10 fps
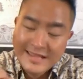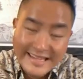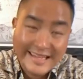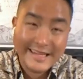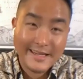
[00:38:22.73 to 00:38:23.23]

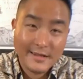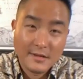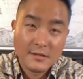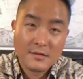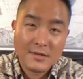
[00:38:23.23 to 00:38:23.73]
key
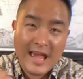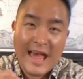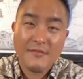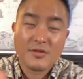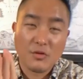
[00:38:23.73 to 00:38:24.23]
to
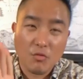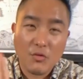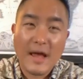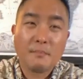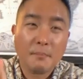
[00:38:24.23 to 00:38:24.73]
having a
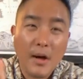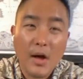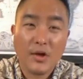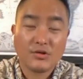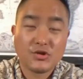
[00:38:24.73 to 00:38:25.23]
right
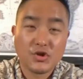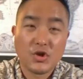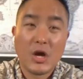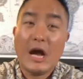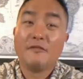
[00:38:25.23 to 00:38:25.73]

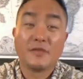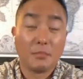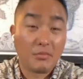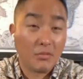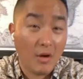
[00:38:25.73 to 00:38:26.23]
posture of the